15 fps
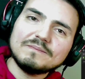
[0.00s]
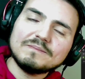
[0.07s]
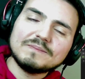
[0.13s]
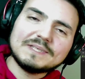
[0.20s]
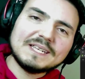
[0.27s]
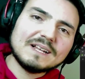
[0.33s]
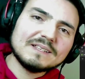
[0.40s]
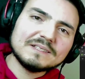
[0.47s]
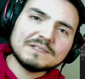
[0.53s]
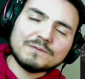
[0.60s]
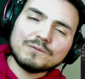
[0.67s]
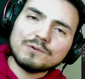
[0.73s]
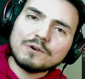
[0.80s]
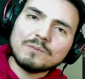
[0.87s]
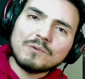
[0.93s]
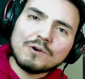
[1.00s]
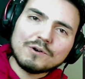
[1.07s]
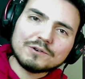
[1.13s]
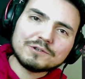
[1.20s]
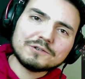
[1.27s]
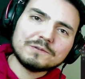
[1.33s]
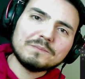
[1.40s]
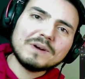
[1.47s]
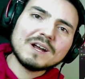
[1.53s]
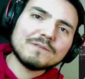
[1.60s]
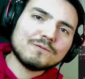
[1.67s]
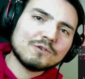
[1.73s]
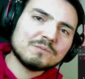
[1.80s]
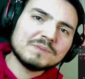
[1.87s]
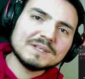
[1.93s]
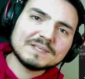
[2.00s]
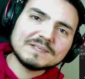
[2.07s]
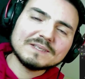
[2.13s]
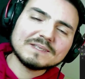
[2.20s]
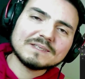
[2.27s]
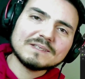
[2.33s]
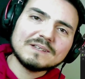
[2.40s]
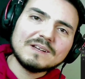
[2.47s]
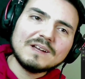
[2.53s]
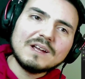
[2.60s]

talent from her performances.